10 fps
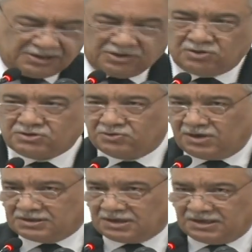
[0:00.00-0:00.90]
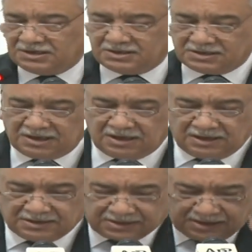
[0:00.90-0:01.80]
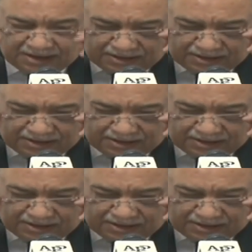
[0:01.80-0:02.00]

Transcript: he also has writing skills,